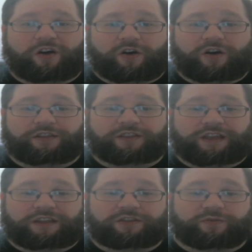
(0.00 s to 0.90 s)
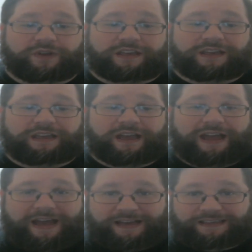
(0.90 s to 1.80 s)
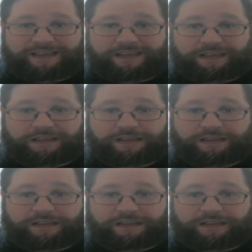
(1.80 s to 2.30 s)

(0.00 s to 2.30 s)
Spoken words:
on the 3DS.